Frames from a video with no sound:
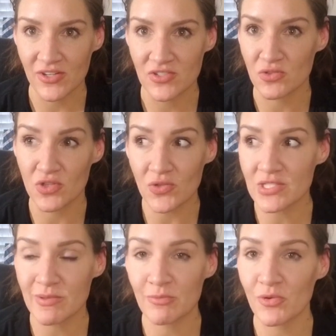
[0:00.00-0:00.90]
So don't
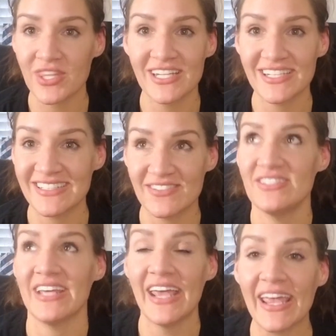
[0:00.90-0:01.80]
spend more than a
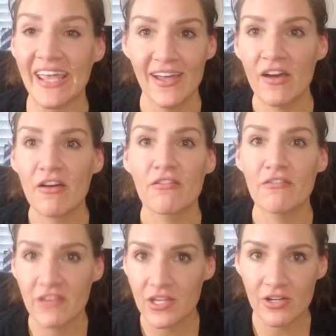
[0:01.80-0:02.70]
day
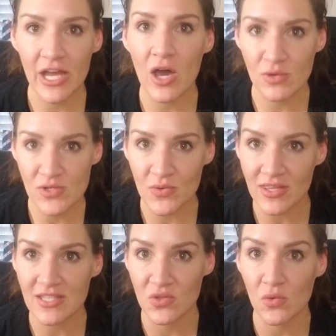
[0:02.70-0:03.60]
figuring out which one of
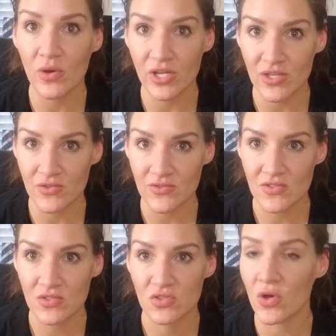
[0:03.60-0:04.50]
these you want to use.
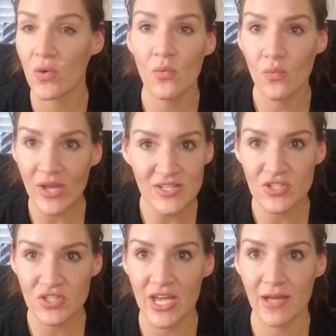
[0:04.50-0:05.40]
Don't waste
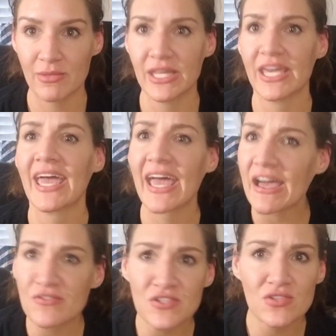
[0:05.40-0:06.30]
your time being like, I
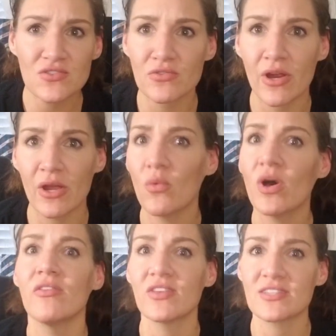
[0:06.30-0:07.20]
have to use the right
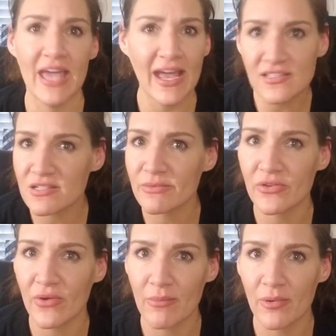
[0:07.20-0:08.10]
one. This has to be the
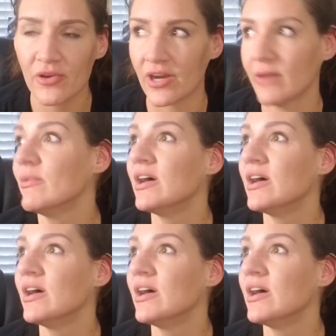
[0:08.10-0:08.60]
right program.